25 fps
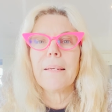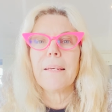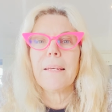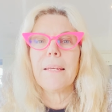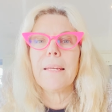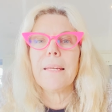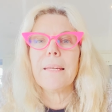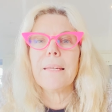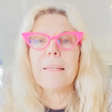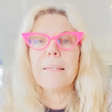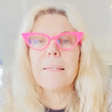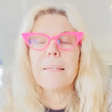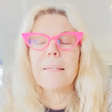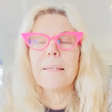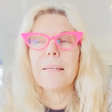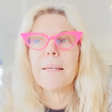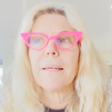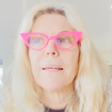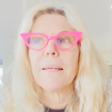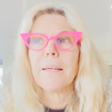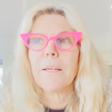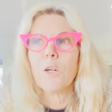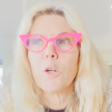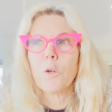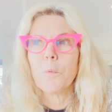in
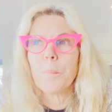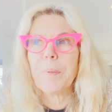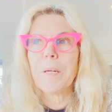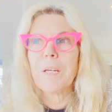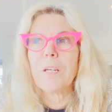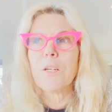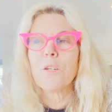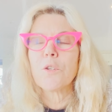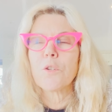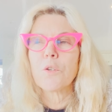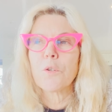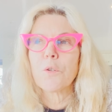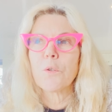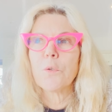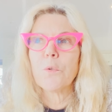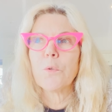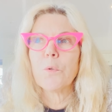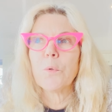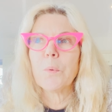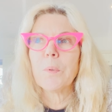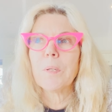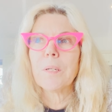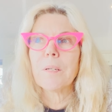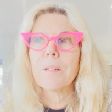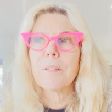helping
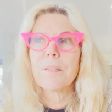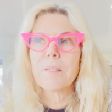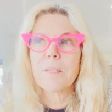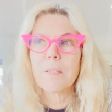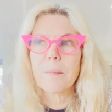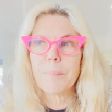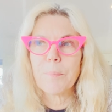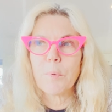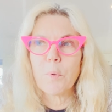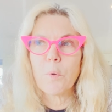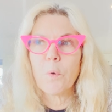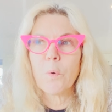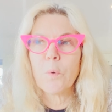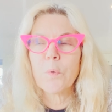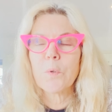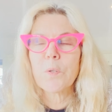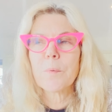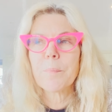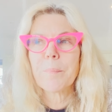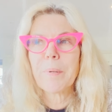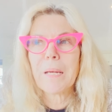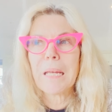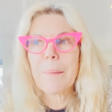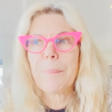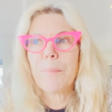to
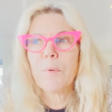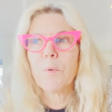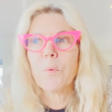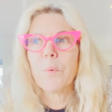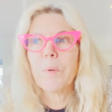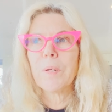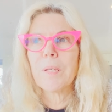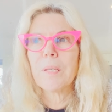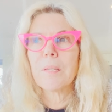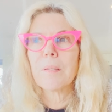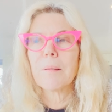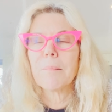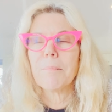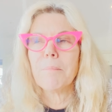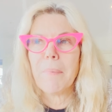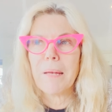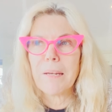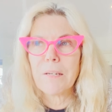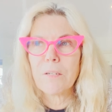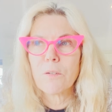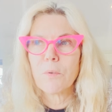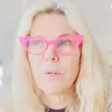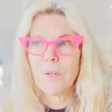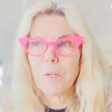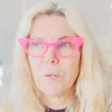support people with
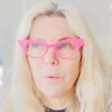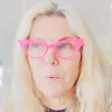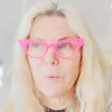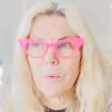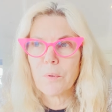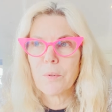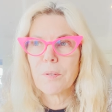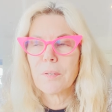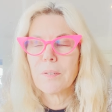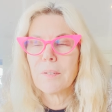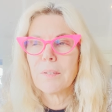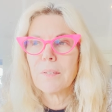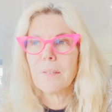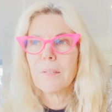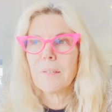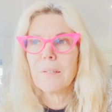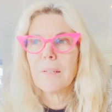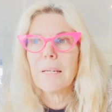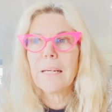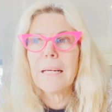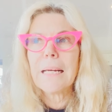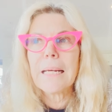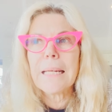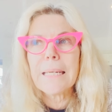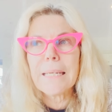mental health
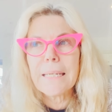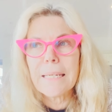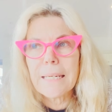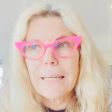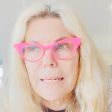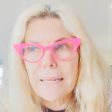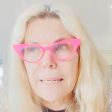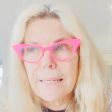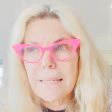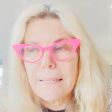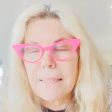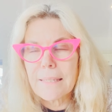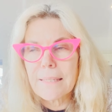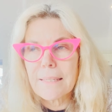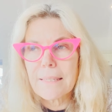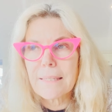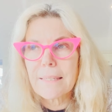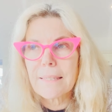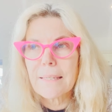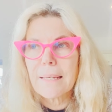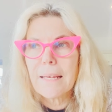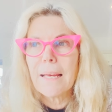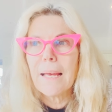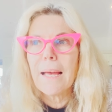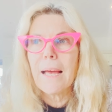
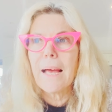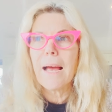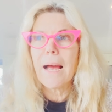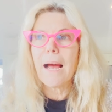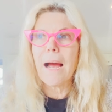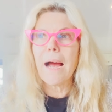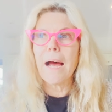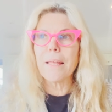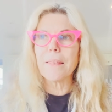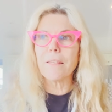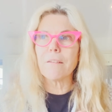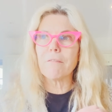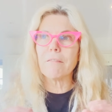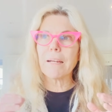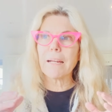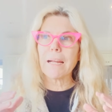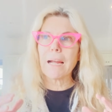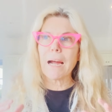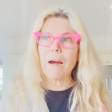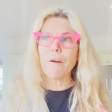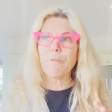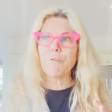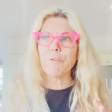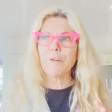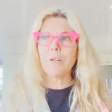needs. And the
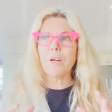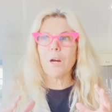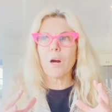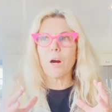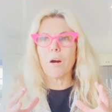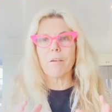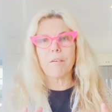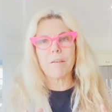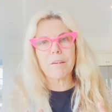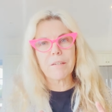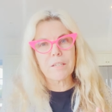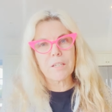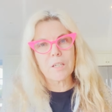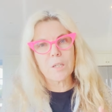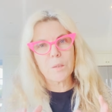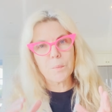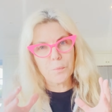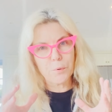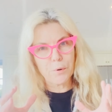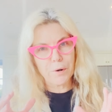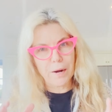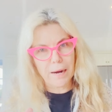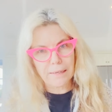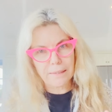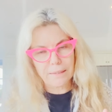recovery oriented
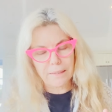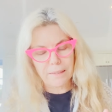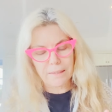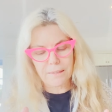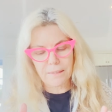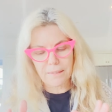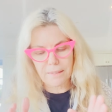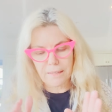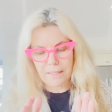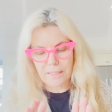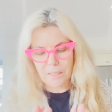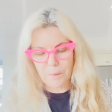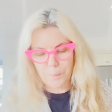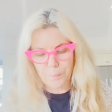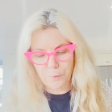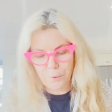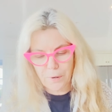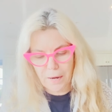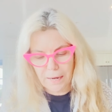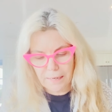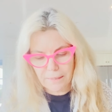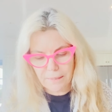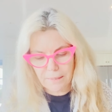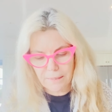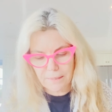practice is a
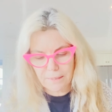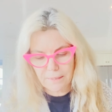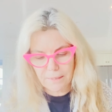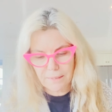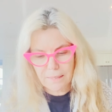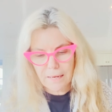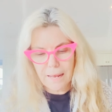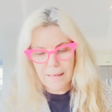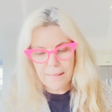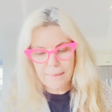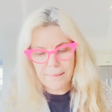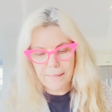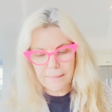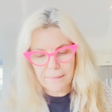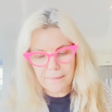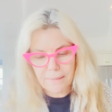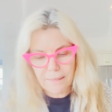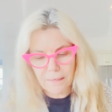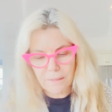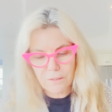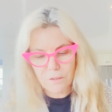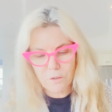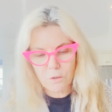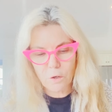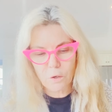practice that
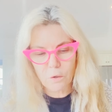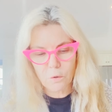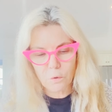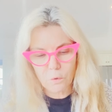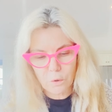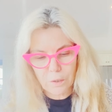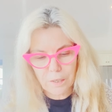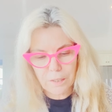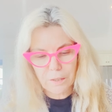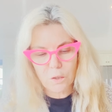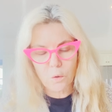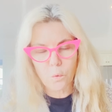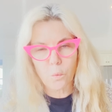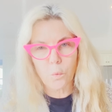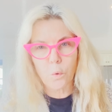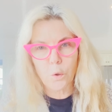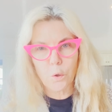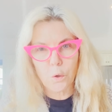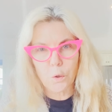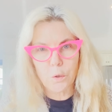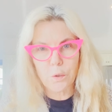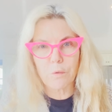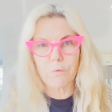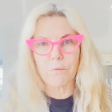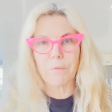does not look at the
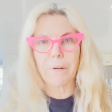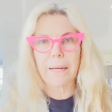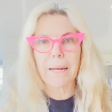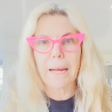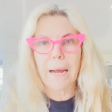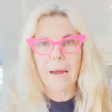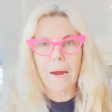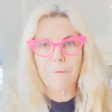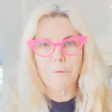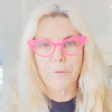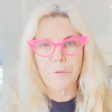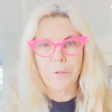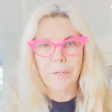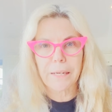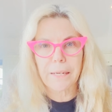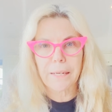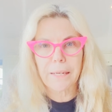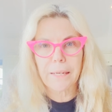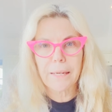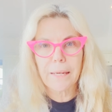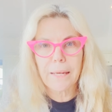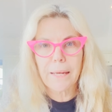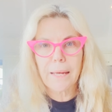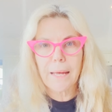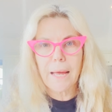word
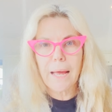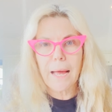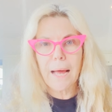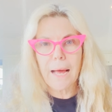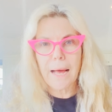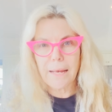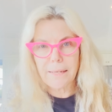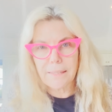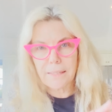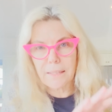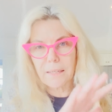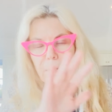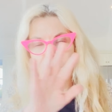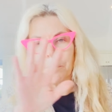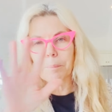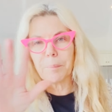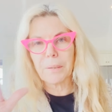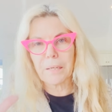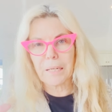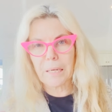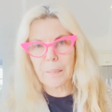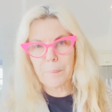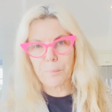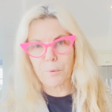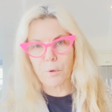recovery as a
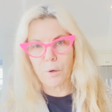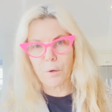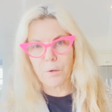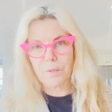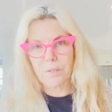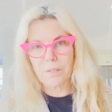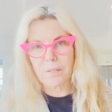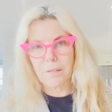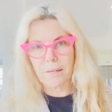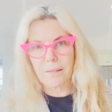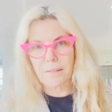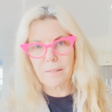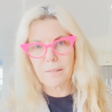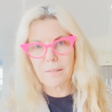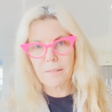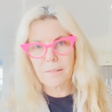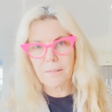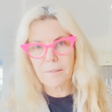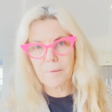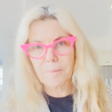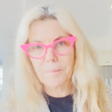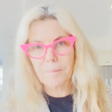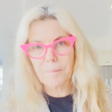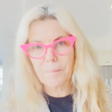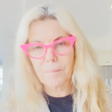complete
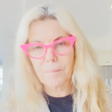process.